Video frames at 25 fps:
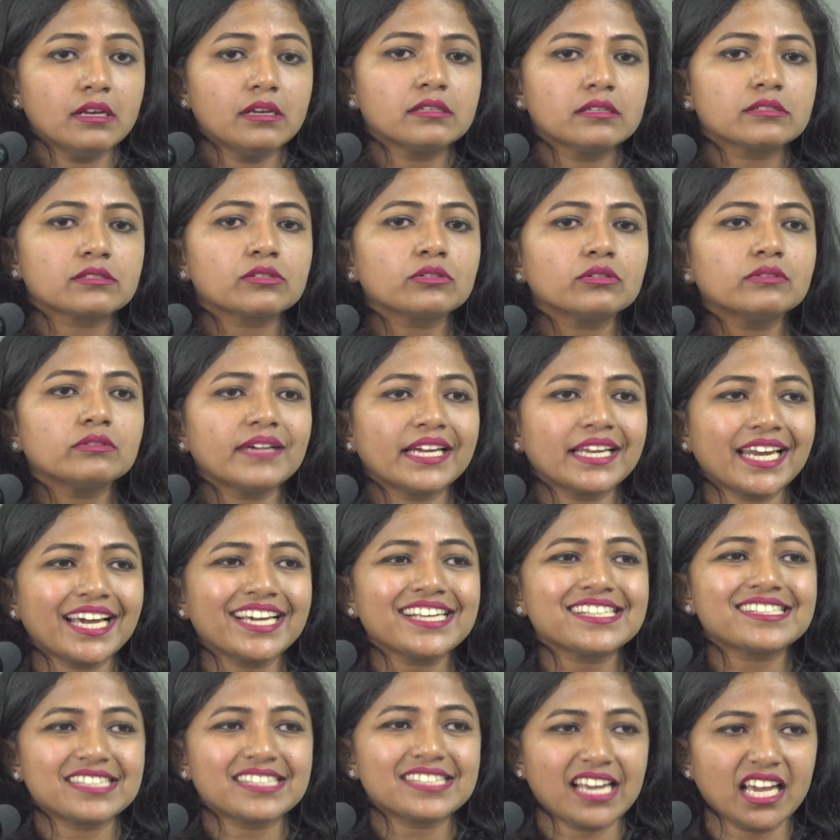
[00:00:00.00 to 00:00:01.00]
So when I
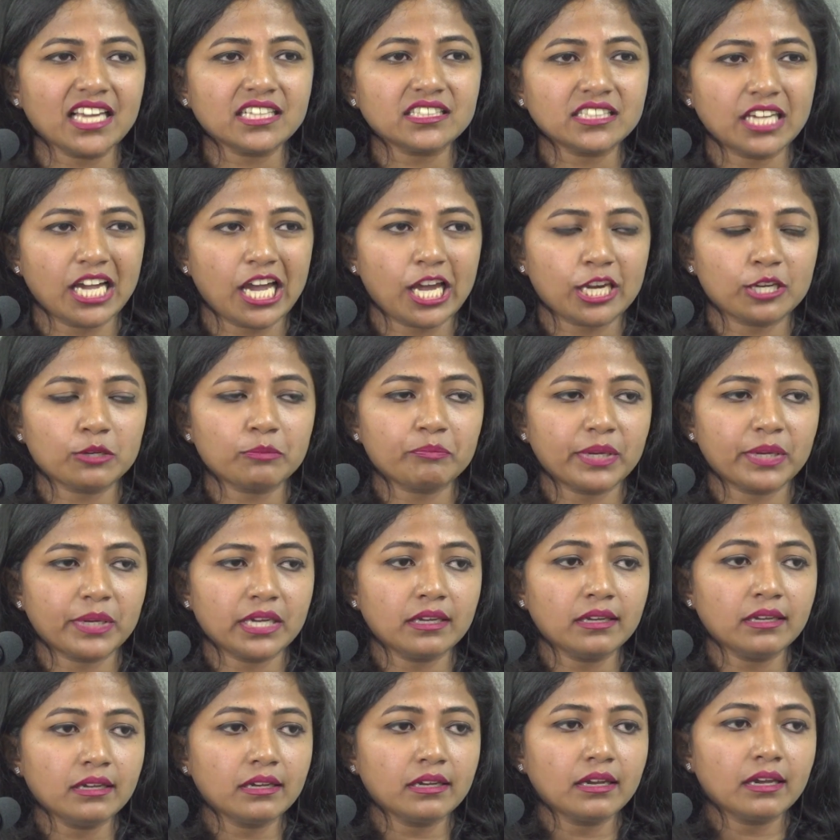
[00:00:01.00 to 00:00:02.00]
say
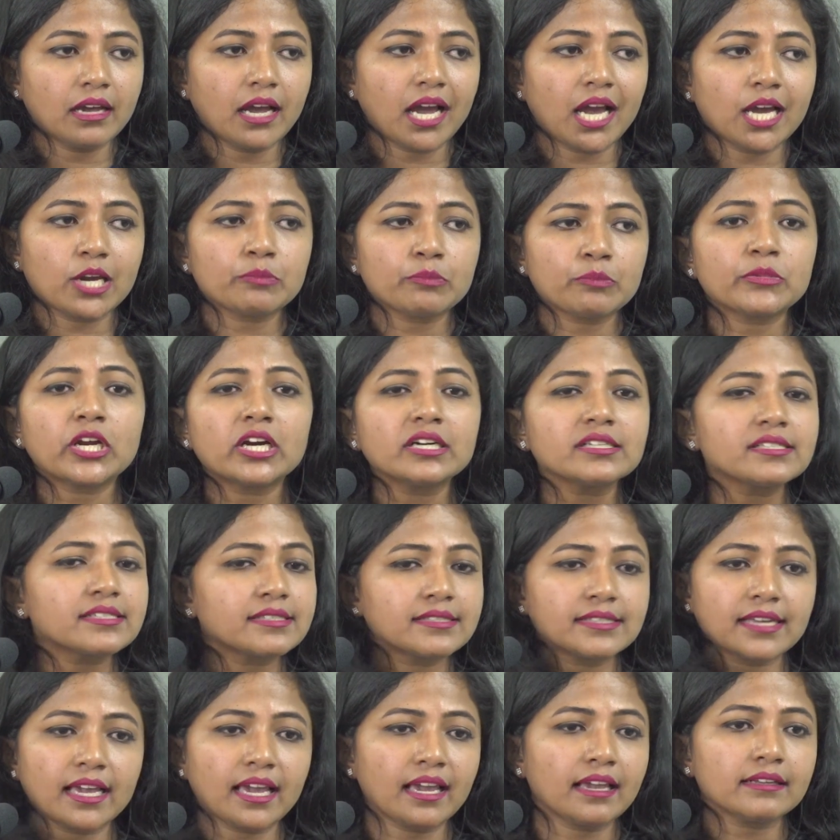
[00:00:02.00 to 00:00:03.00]
therapy, I am not
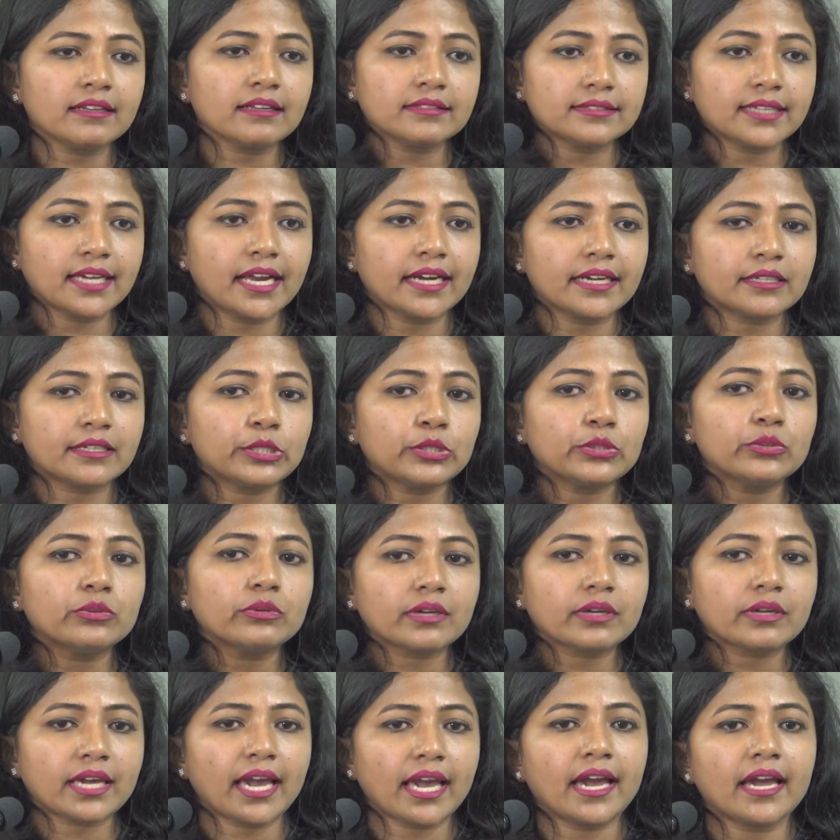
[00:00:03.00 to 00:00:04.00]
saying that
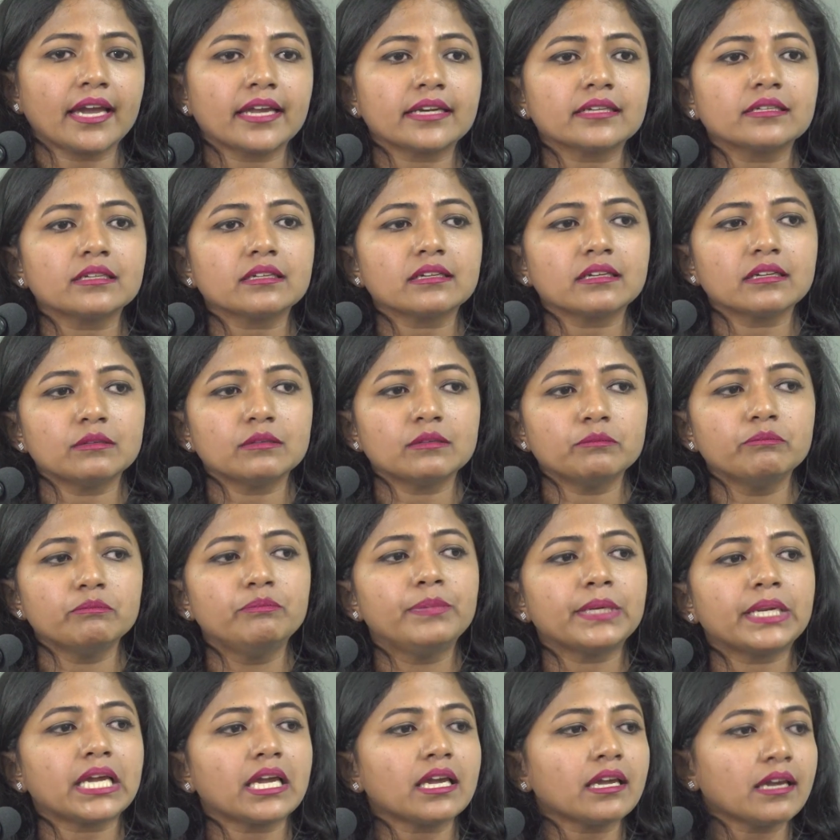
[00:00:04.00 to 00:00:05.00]
you can
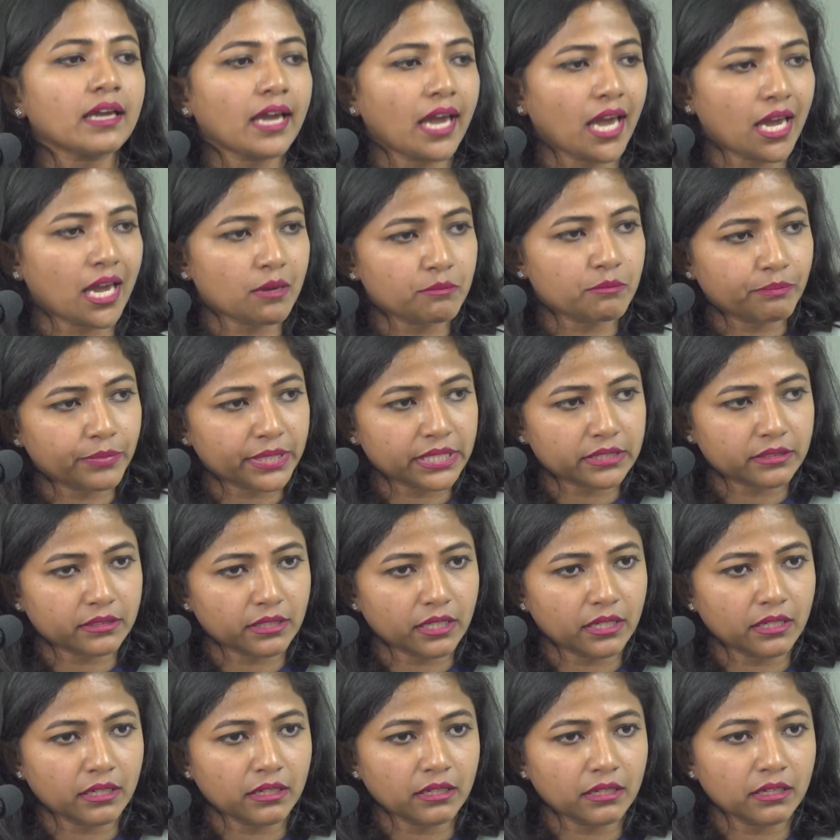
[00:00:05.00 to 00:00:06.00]
bring
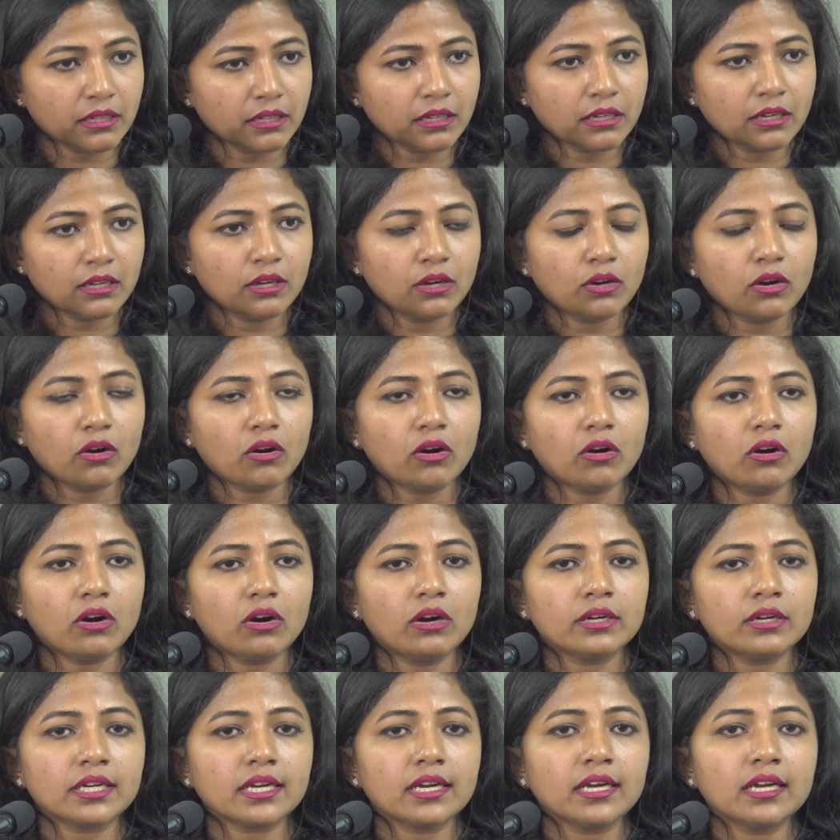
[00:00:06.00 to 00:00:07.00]
empathy
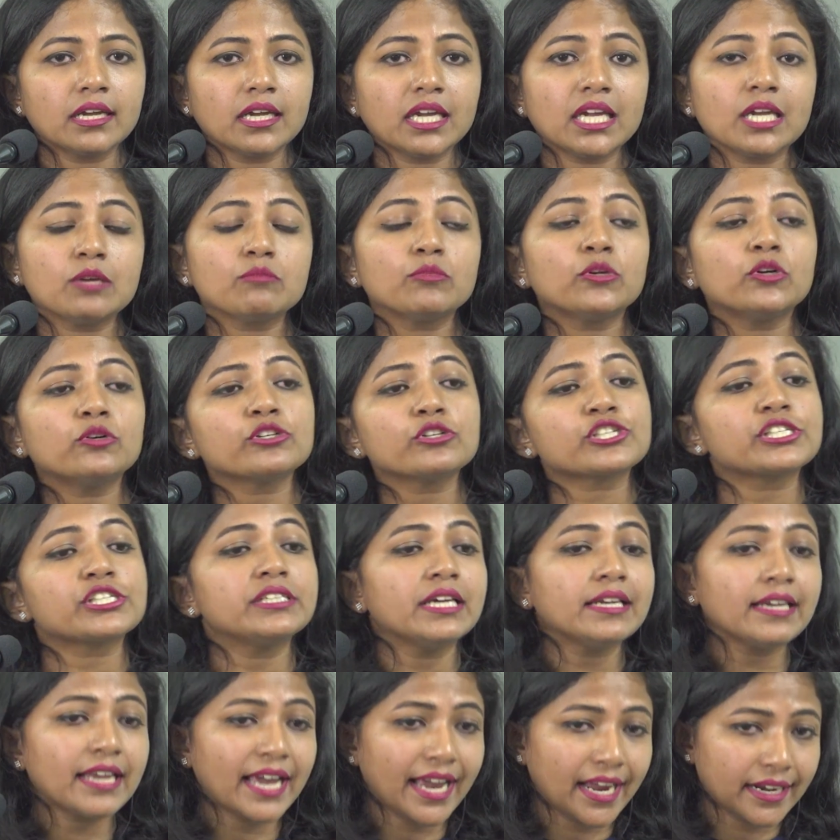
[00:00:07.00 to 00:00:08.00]
or
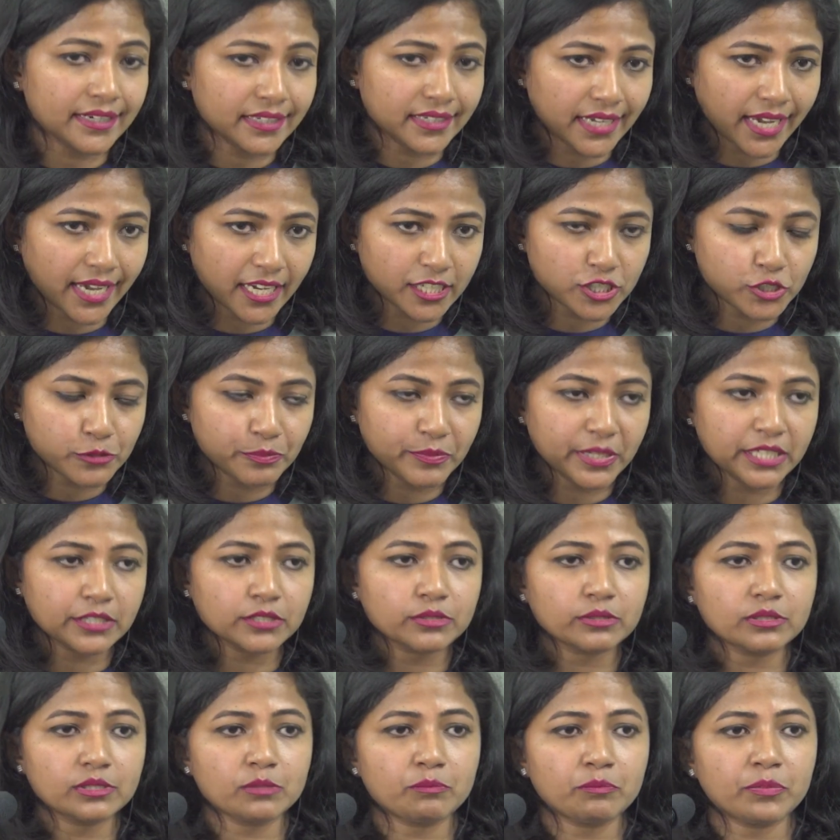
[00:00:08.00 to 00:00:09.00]
emotional attachment
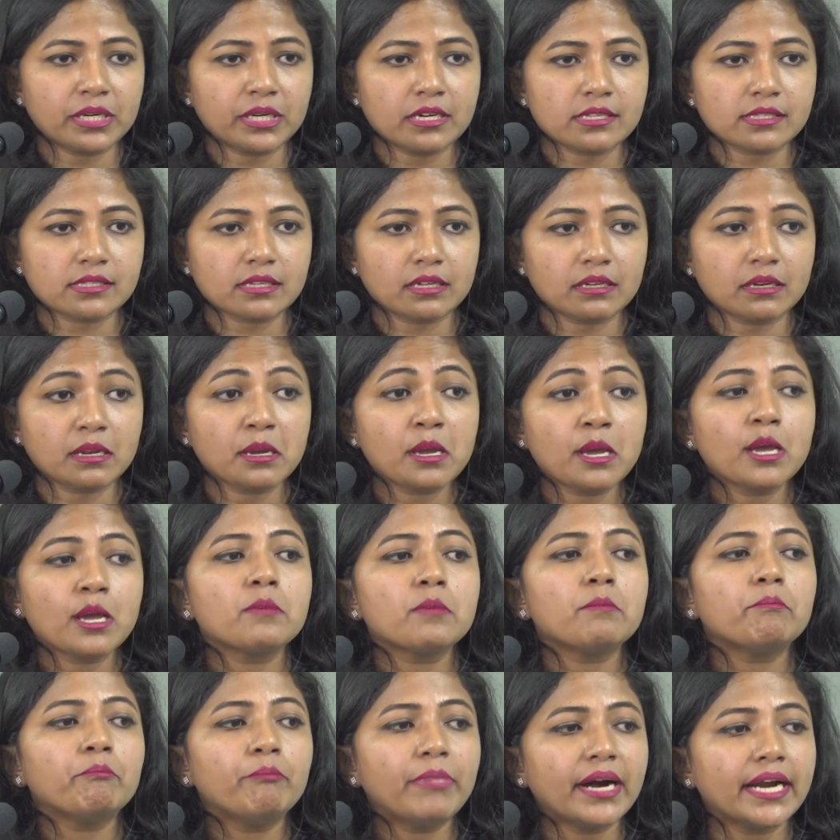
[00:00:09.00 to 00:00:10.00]
to the person,
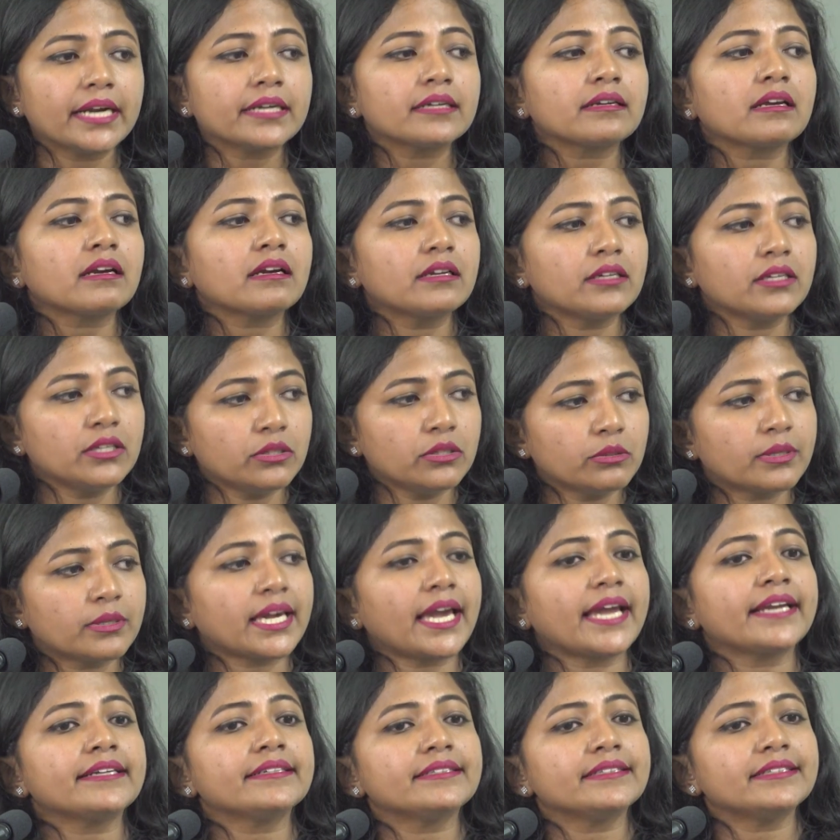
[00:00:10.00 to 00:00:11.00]
but you
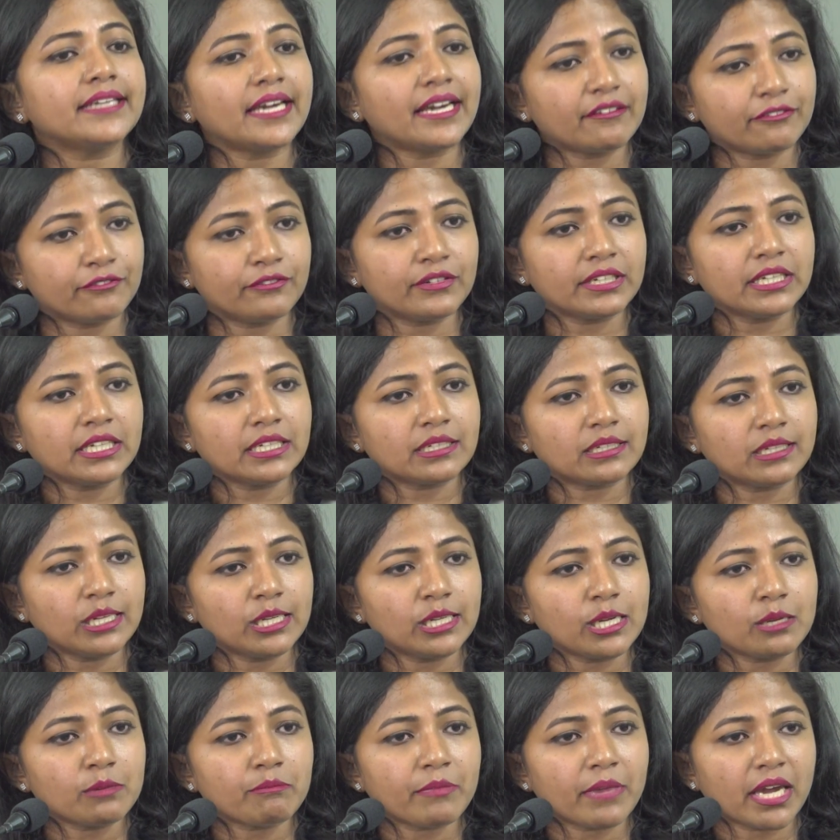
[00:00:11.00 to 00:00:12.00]
can
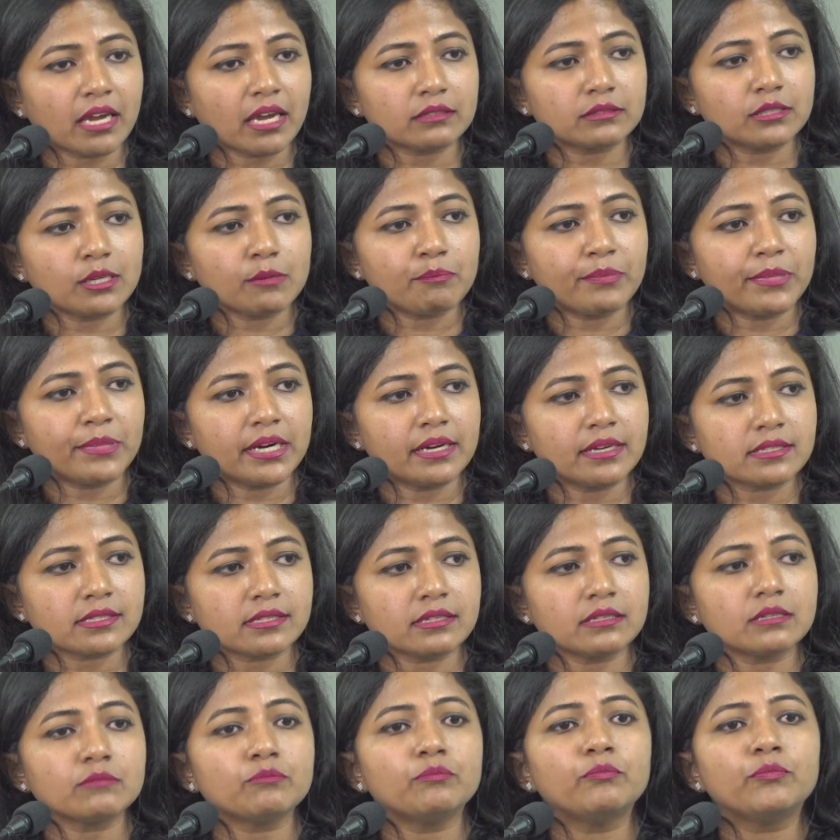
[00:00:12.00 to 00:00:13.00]
definitely make the
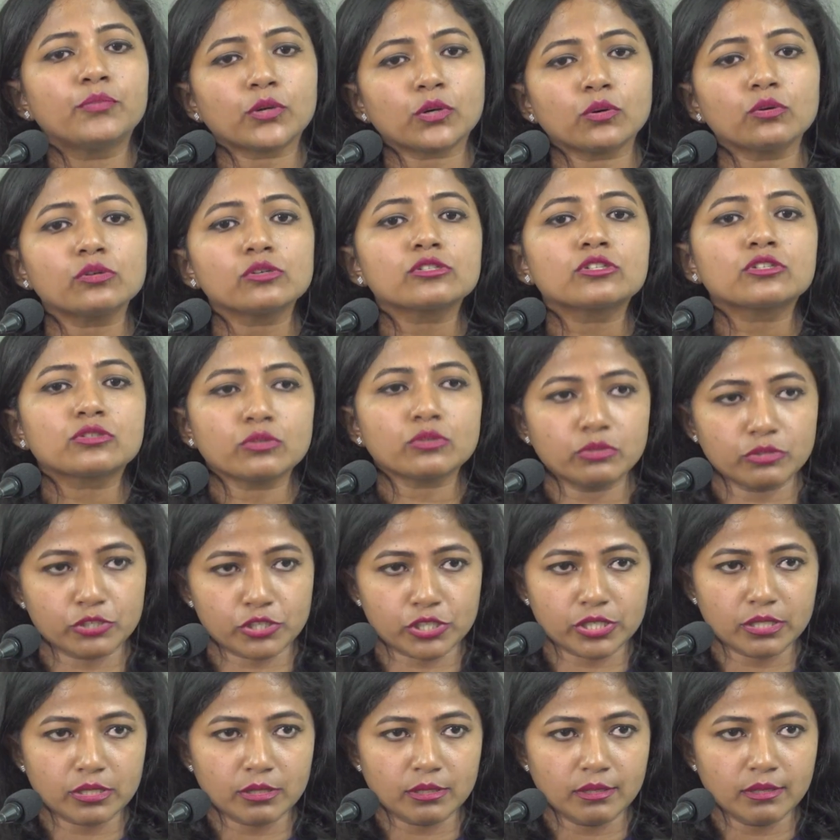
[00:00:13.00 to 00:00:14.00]
person
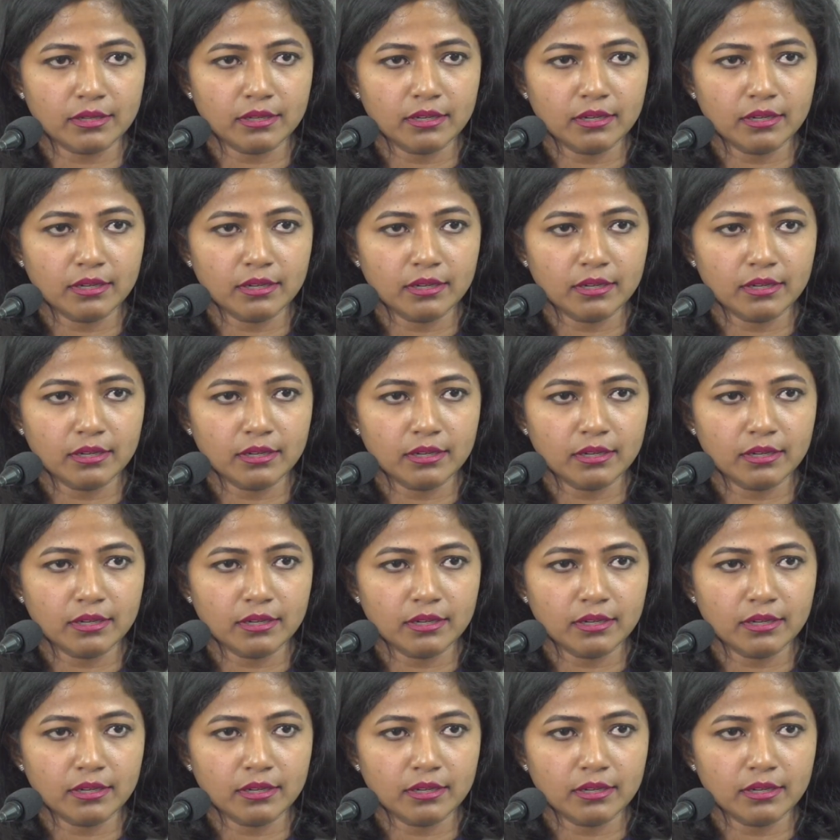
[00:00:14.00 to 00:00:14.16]
pro-social,